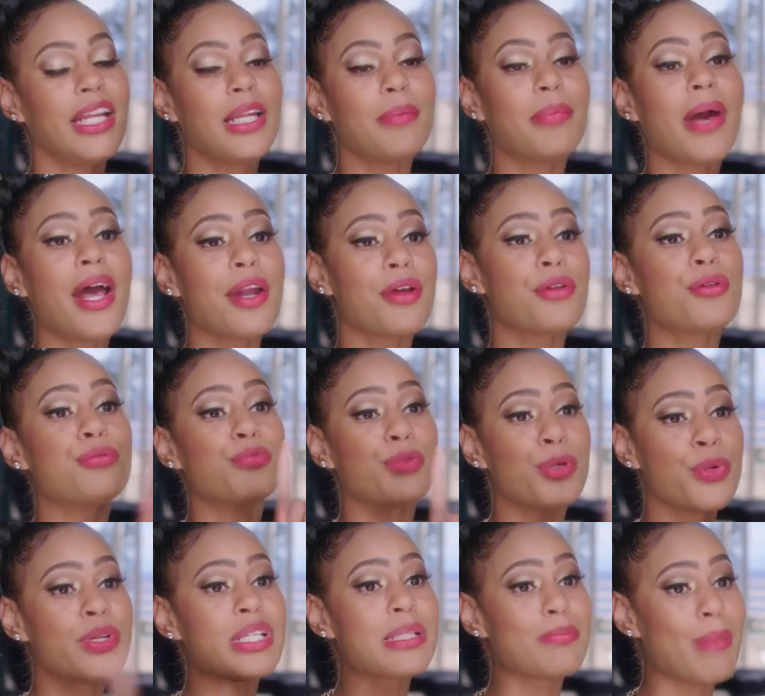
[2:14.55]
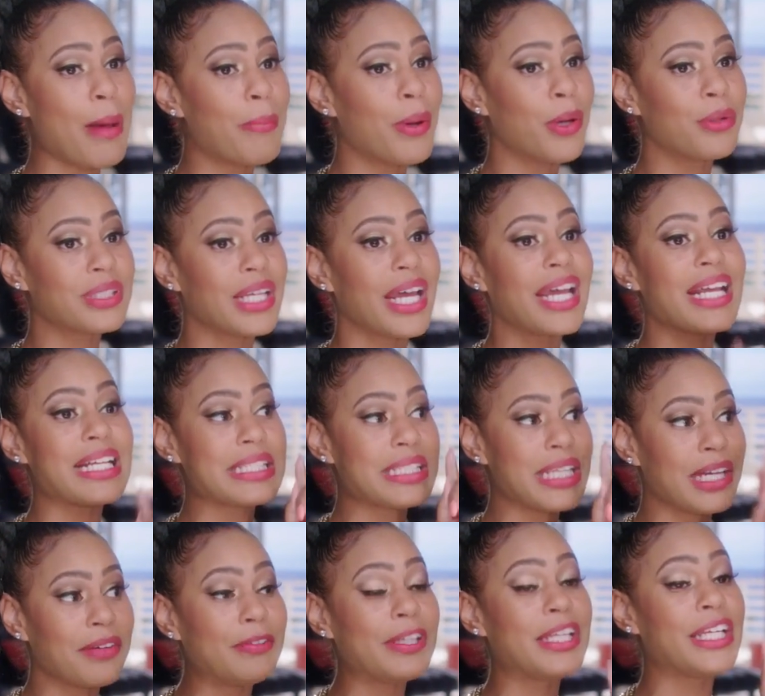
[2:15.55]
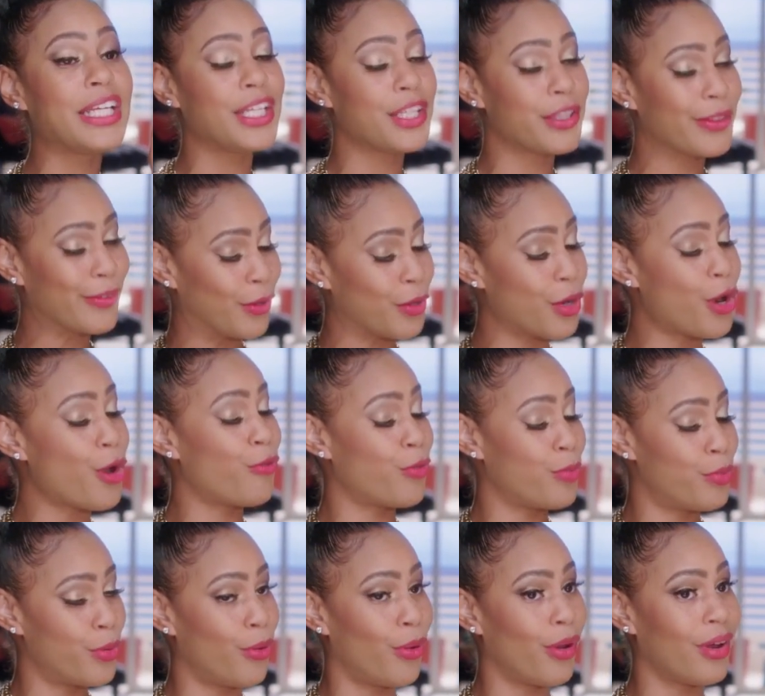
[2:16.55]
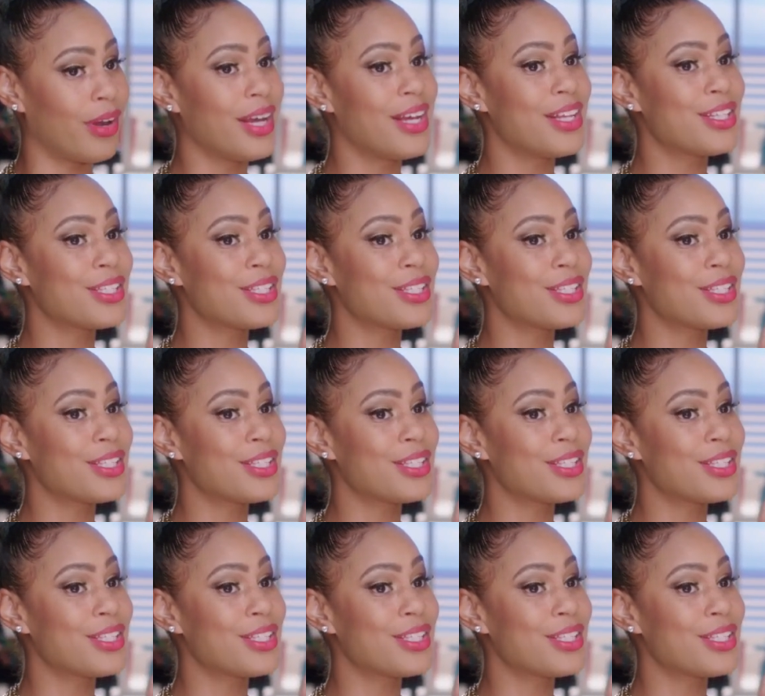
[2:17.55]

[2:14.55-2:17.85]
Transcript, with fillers: Anybody who ruins my boat day is definitely getting thrown overboard.